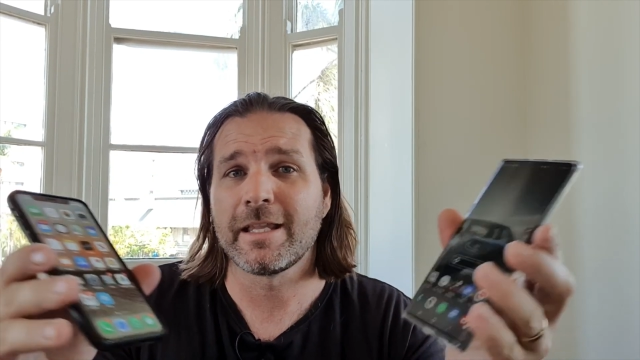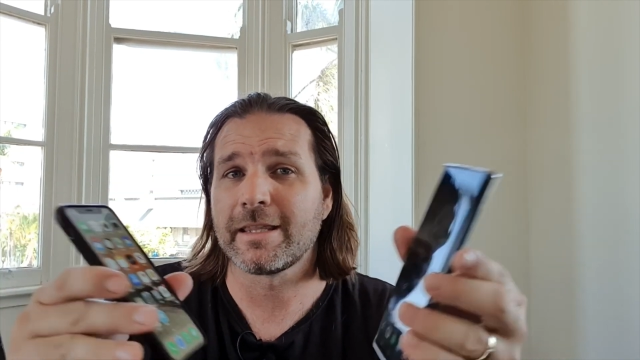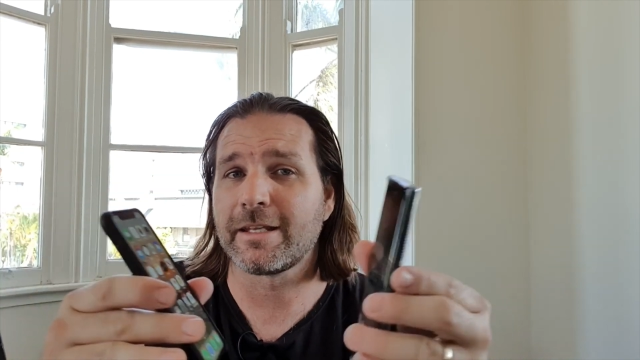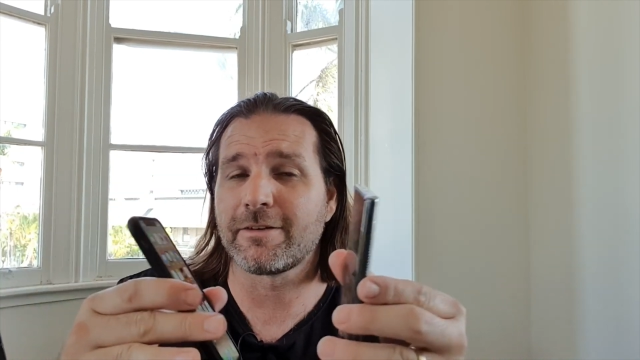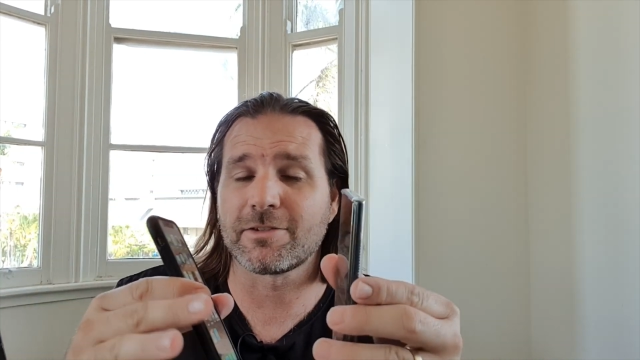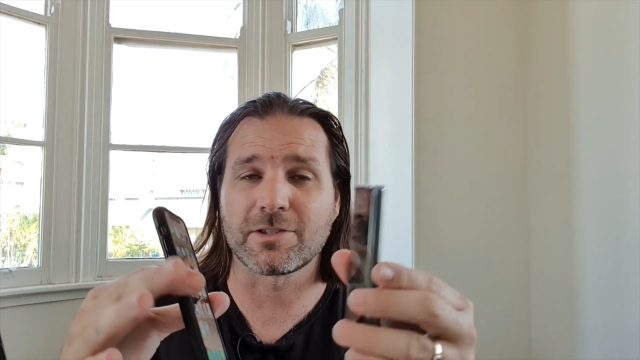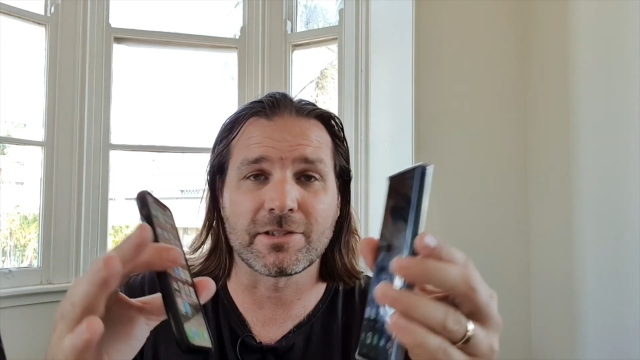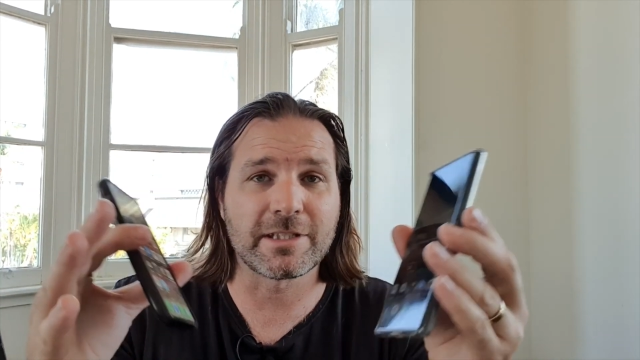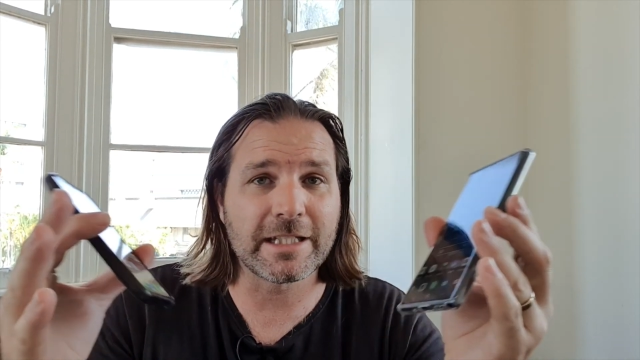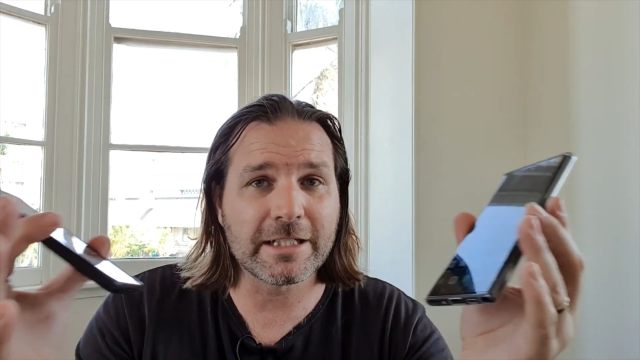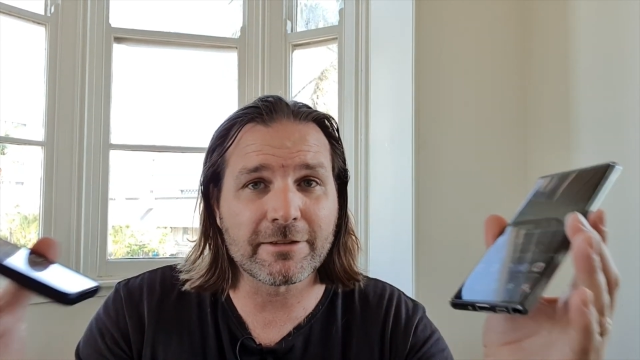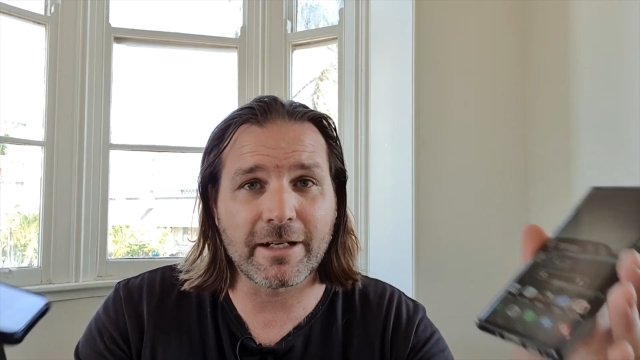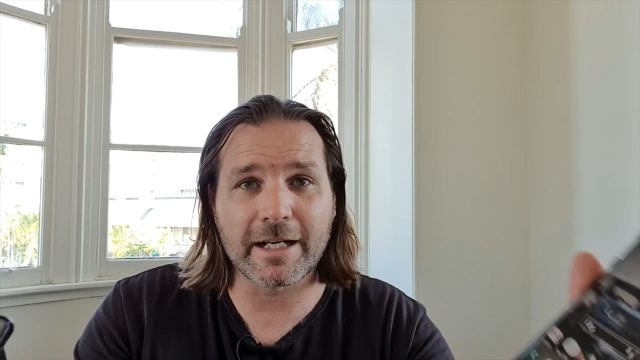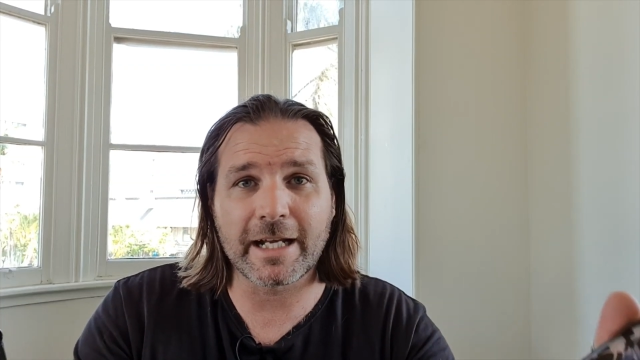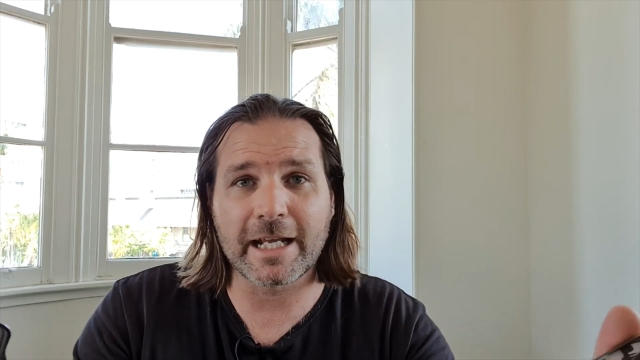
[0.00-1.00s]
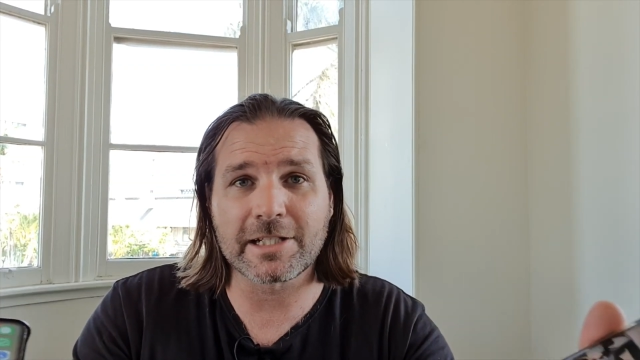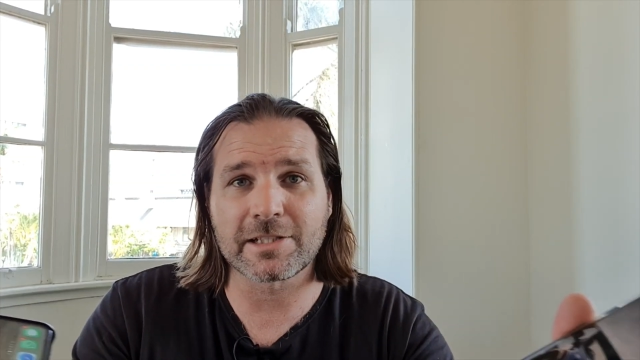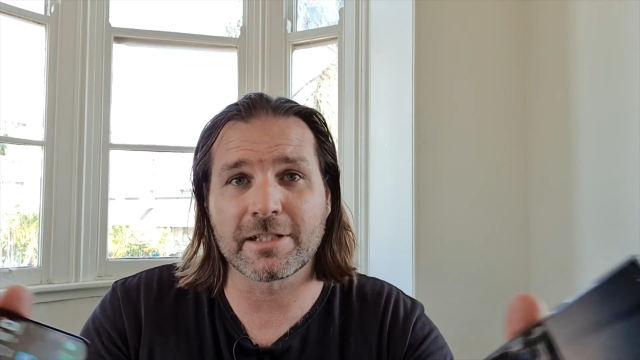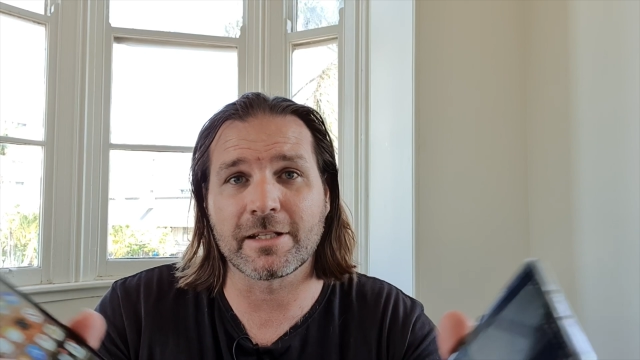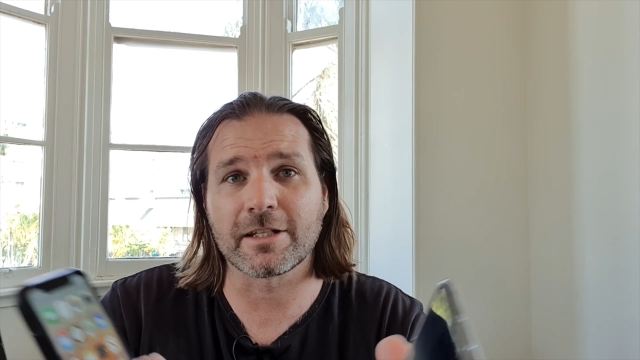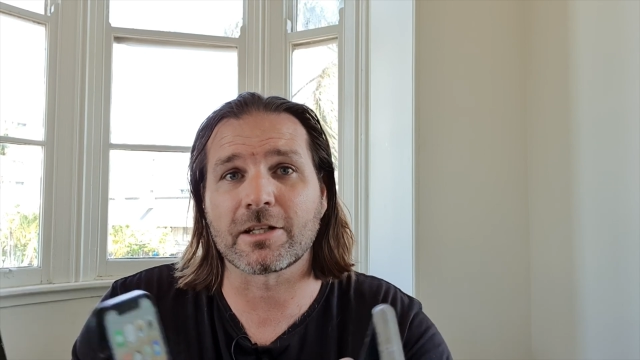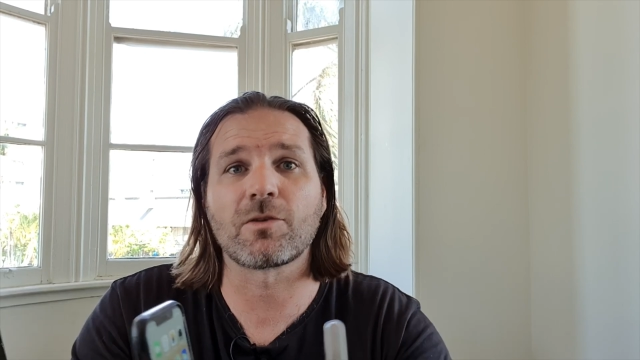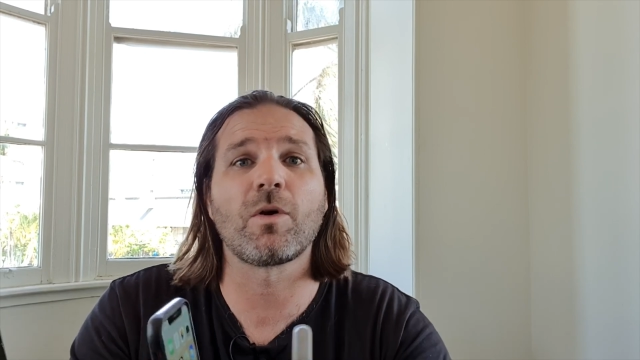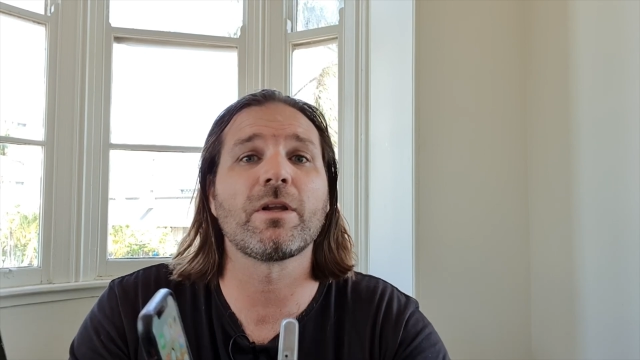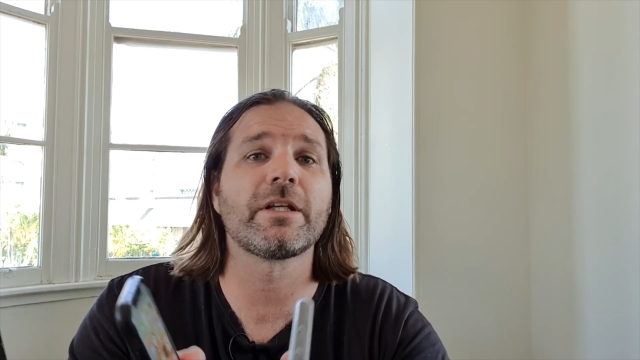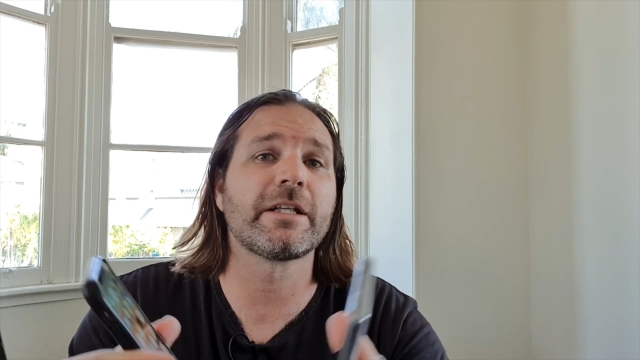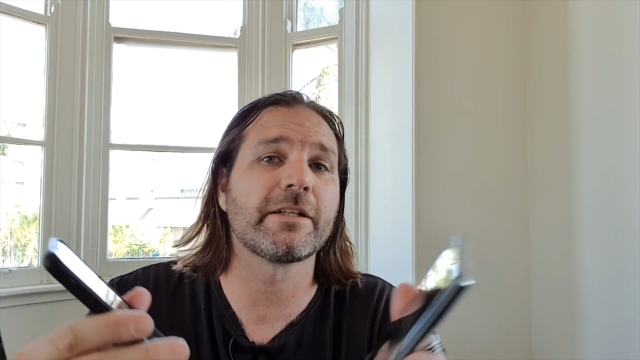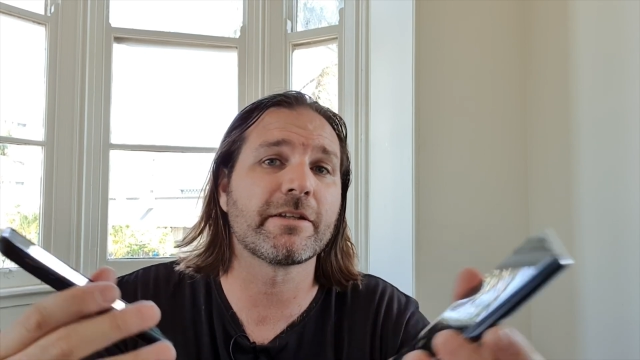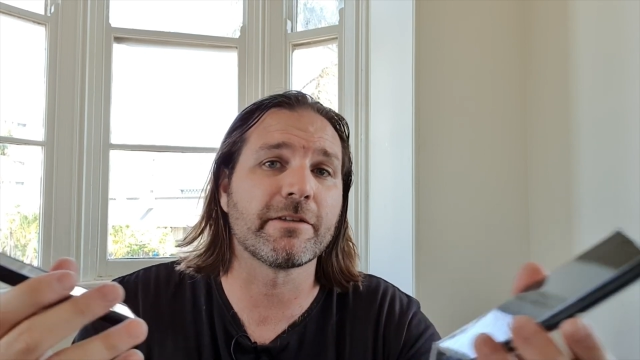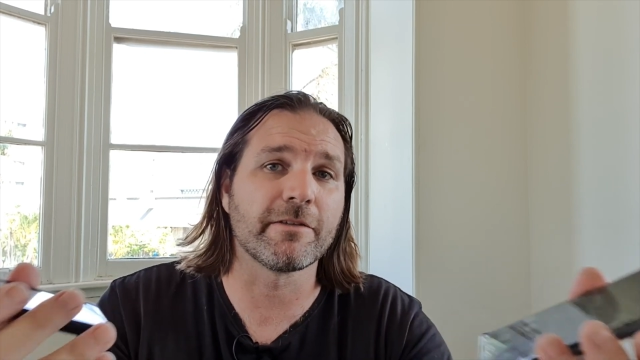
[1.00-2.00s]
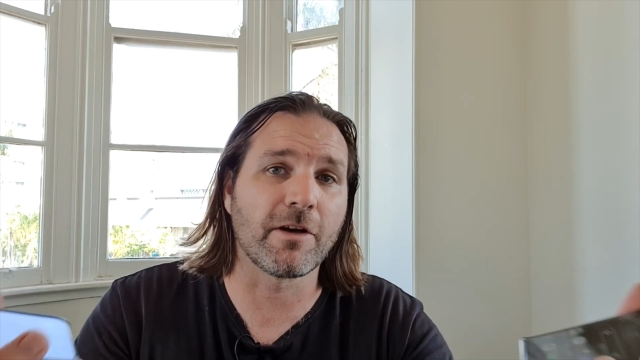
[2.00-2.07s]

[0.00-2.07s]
there is a degradation in the quality of the